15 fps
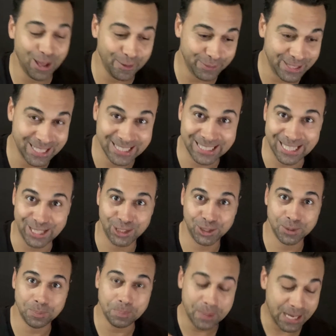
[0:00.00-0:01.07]
this niche
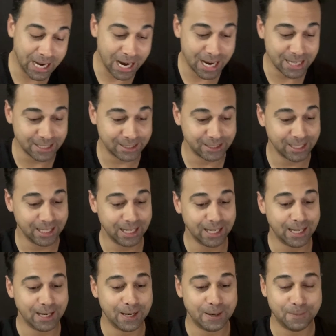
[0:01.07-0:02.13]
because,
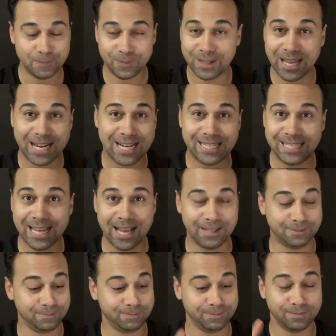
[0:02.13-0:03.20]
like I said,
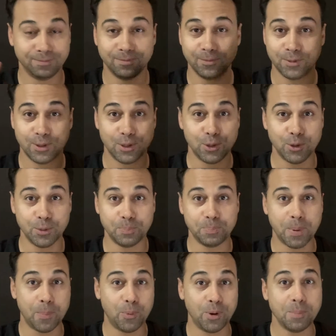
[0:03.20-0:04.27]

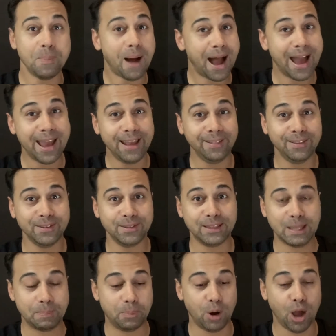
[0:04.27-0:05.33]
people are buying
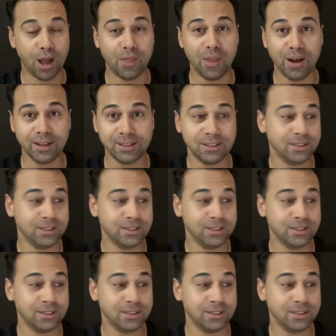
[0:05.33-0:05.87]
the products,